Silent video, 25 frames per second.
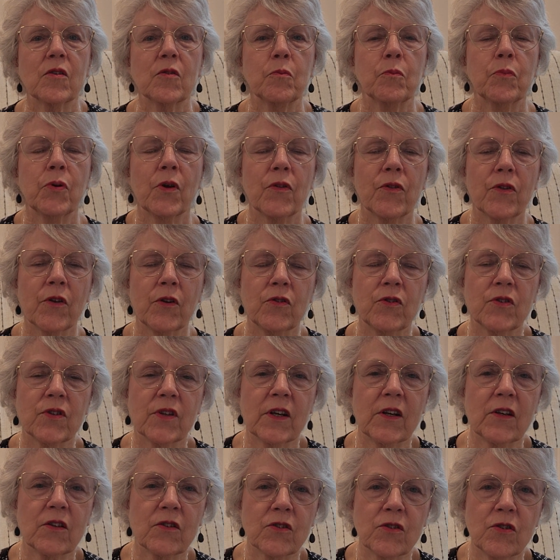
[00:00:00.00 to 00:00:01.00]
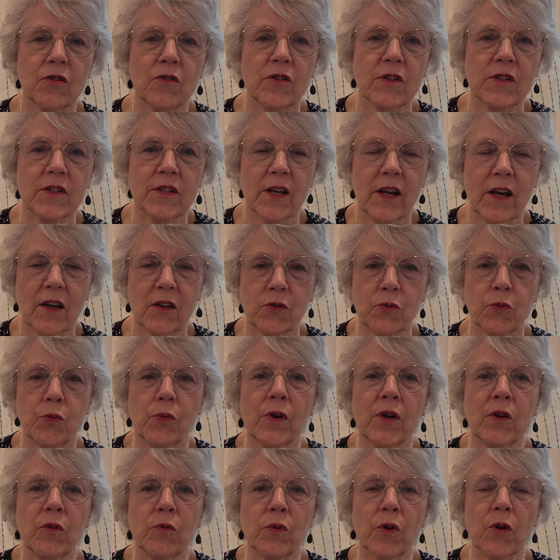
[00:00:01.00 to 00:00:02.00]
put those things to the test,
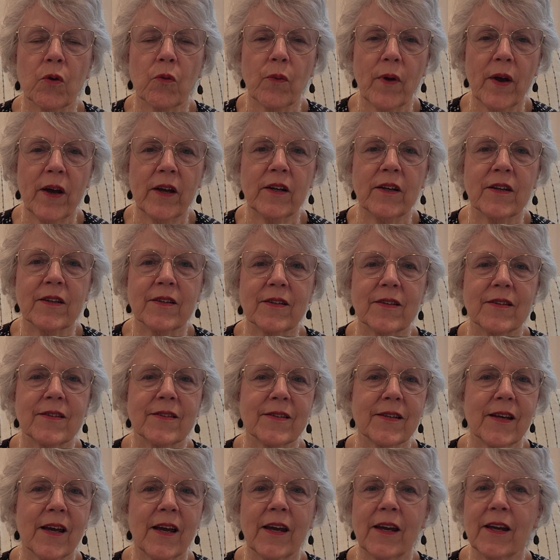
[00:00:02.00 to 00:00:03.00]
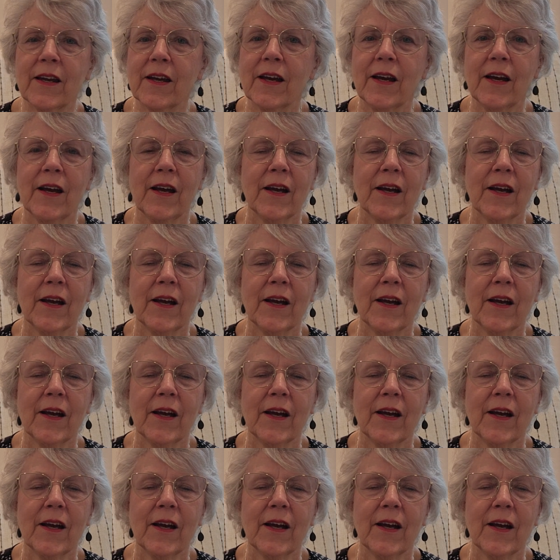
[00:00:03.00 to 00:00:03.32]
when we're ready to say,